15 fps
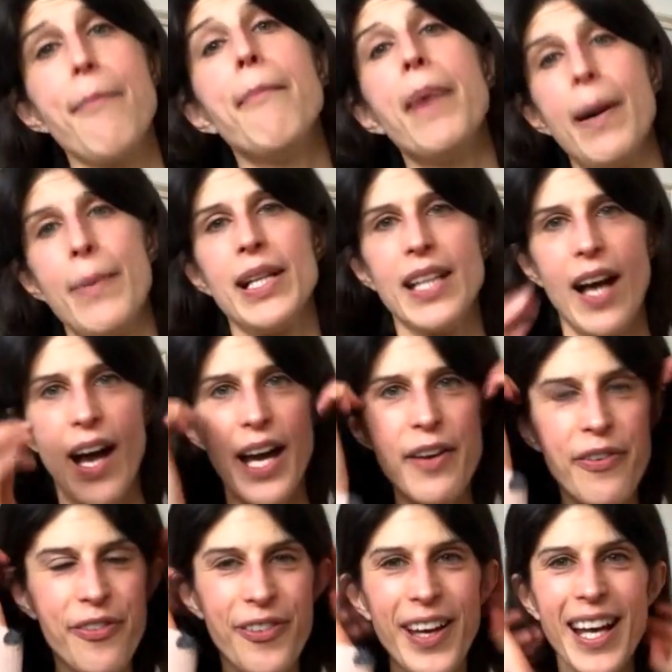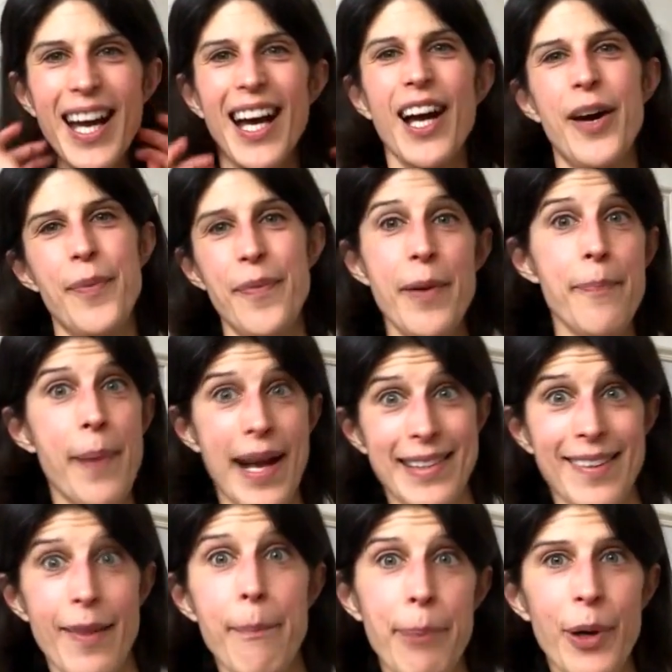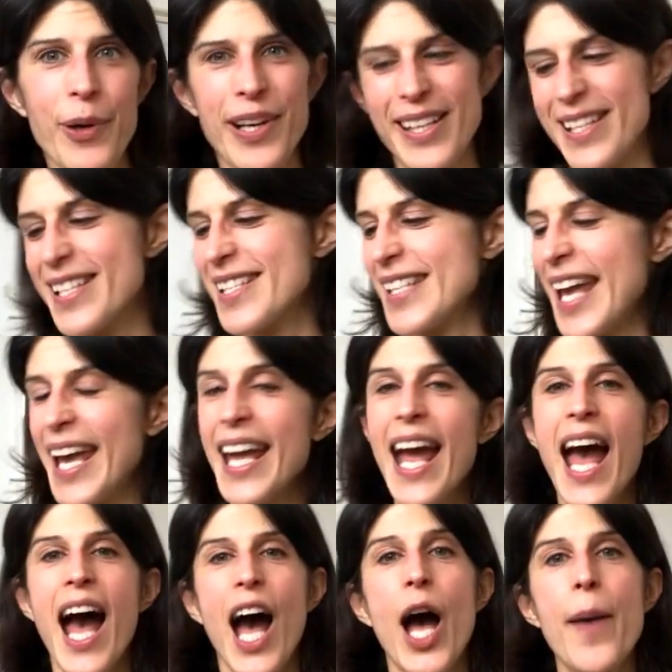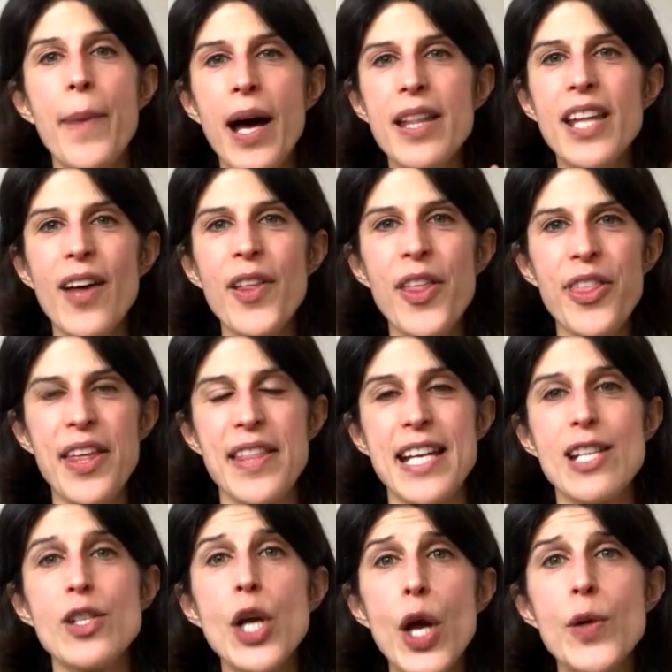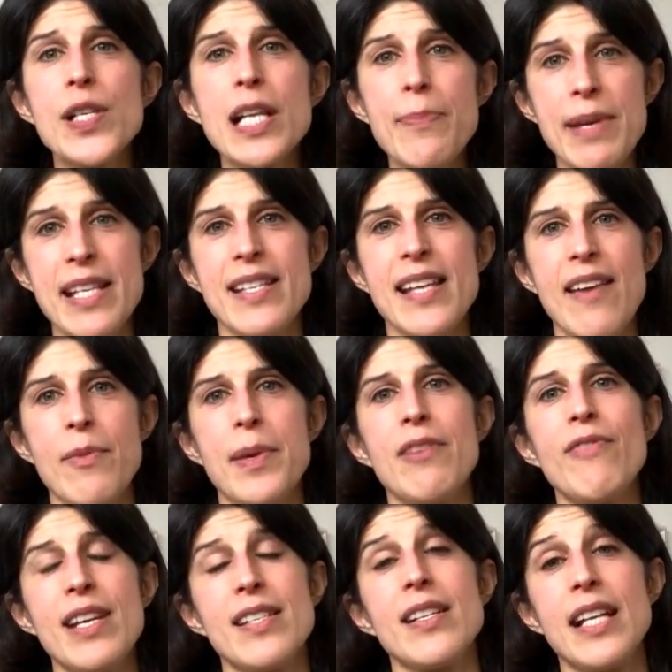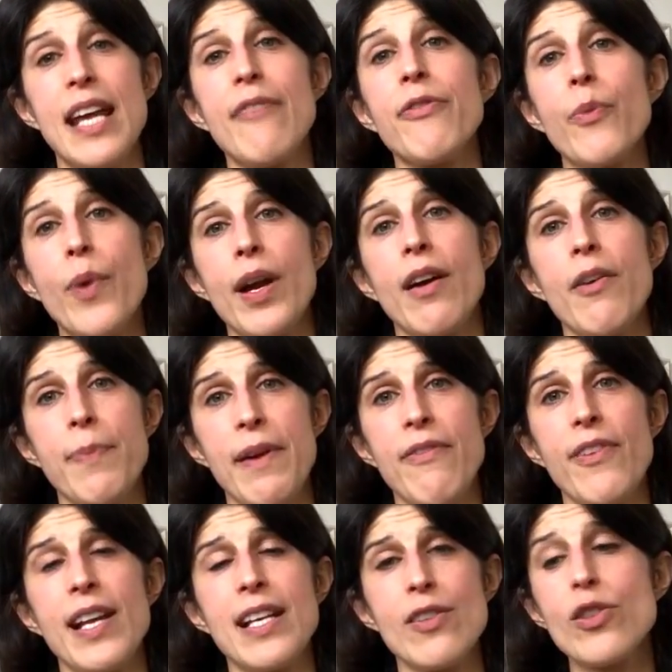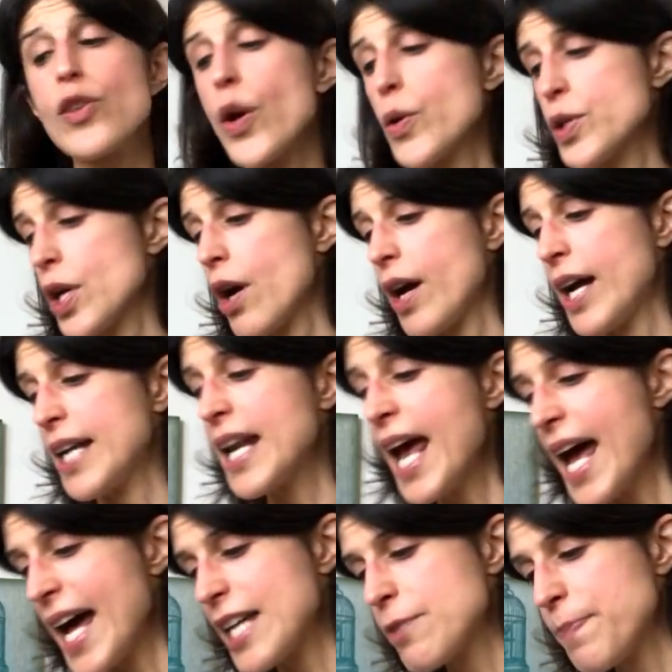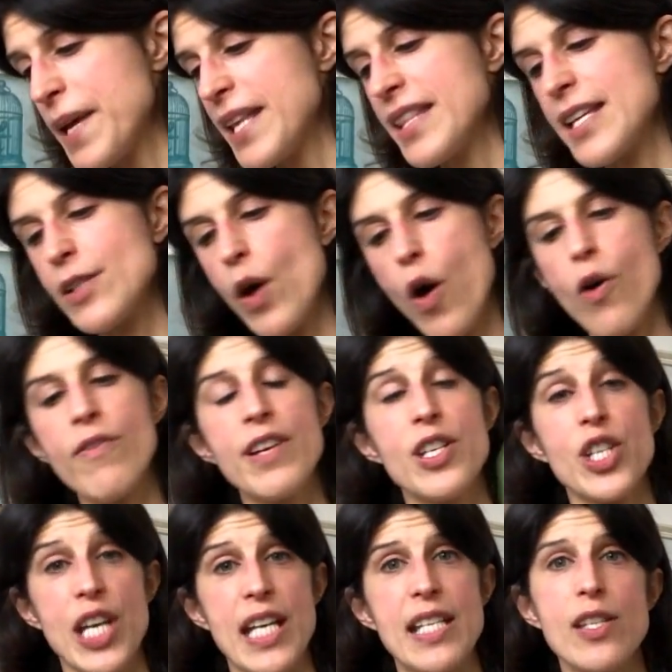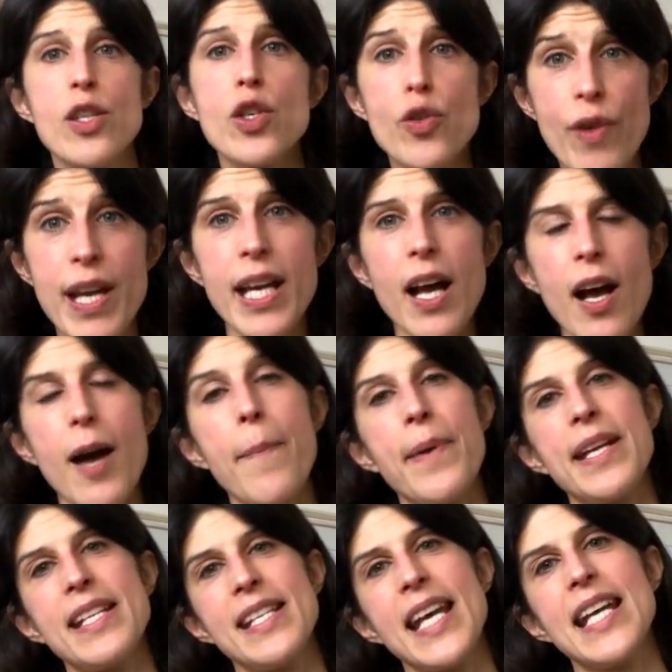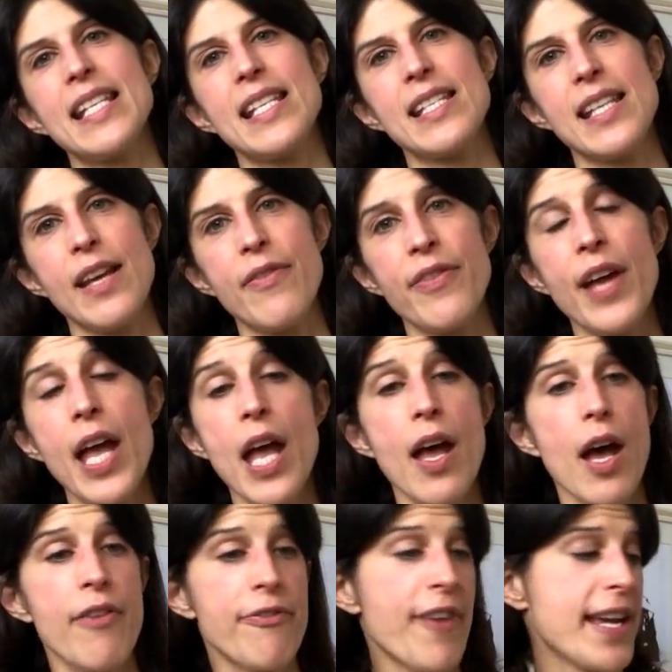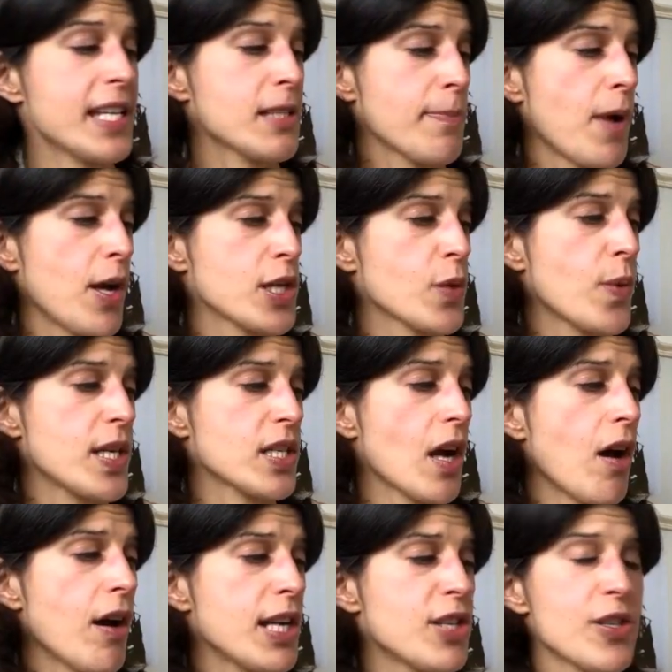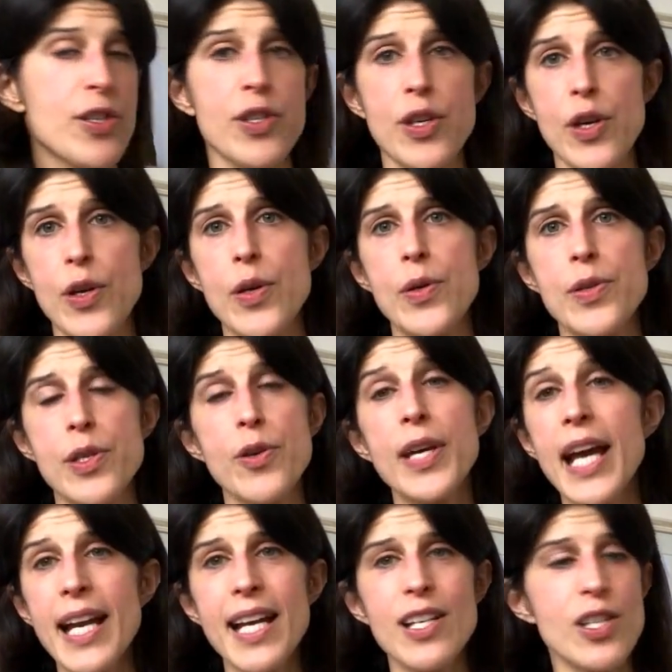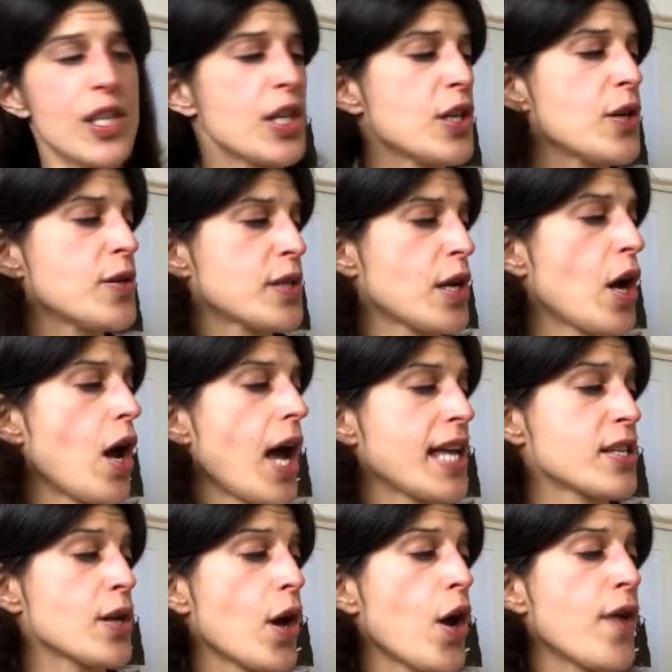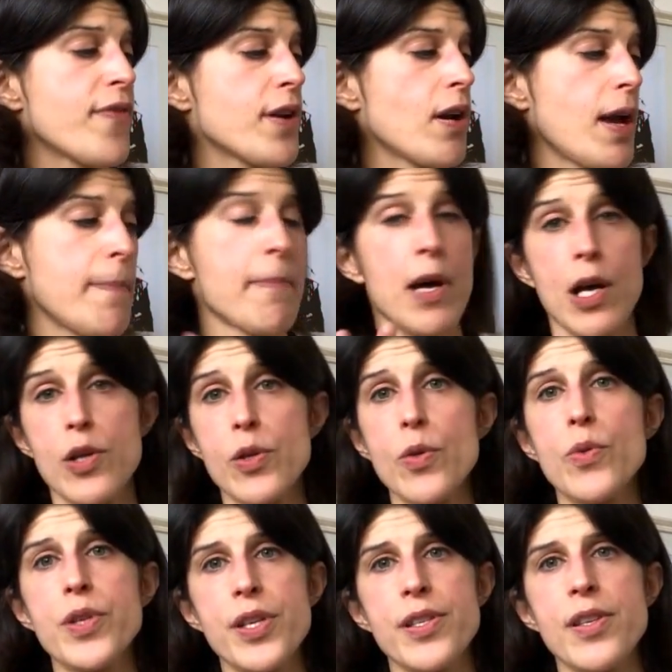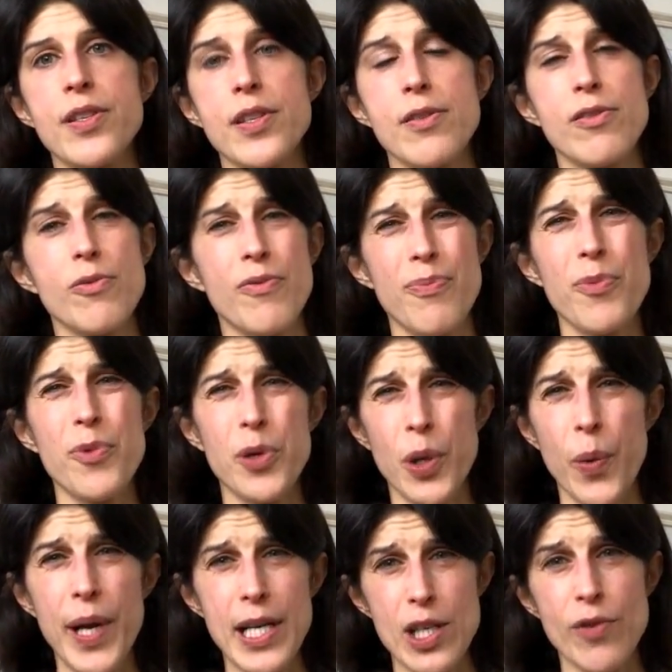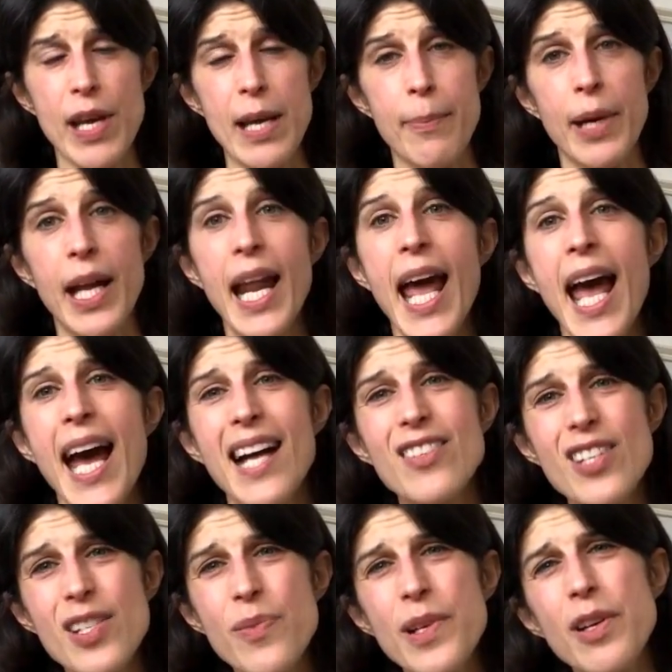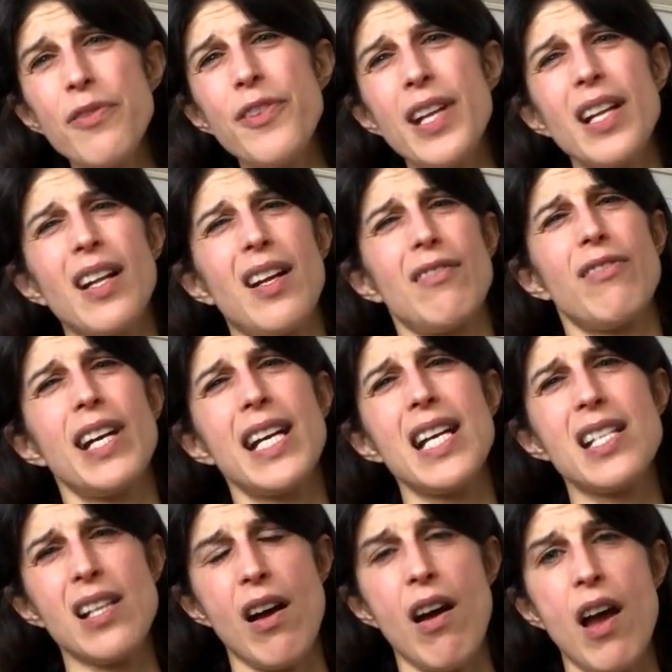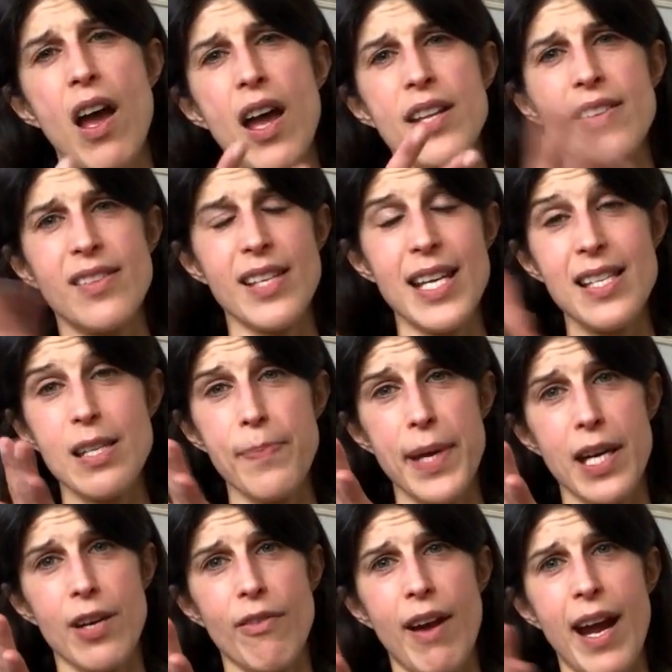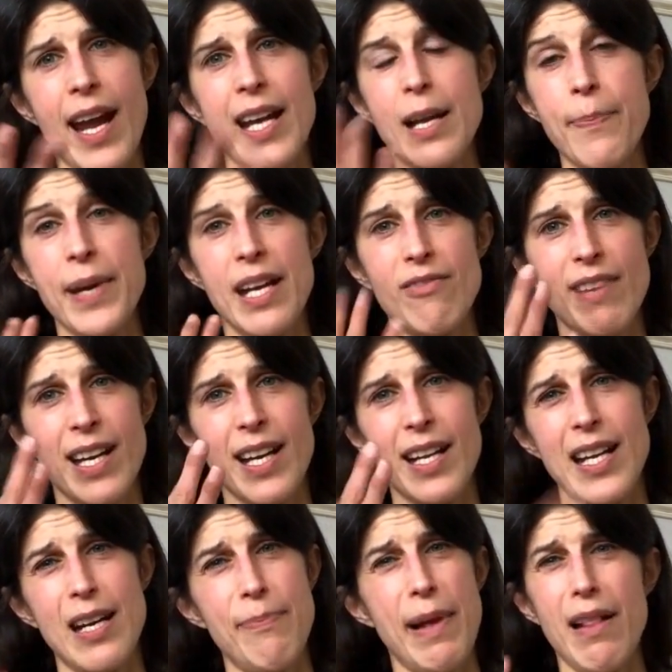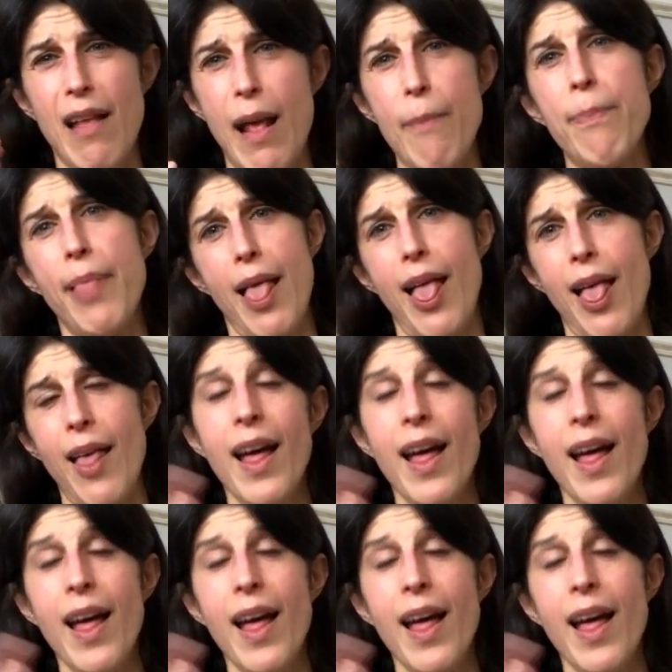mama life, back to the bonkers thing. Another thing that's totally been saving me recently from when I've been feeling so tired has been this Origins Drink Up Intensive face mask, which I just use. You can actually use as an overnight mask, or just as a sort of more quick treatment. And just when you're feeling like really tired, your skin's a bit grey and a bit wrinkly and a bit like bleh,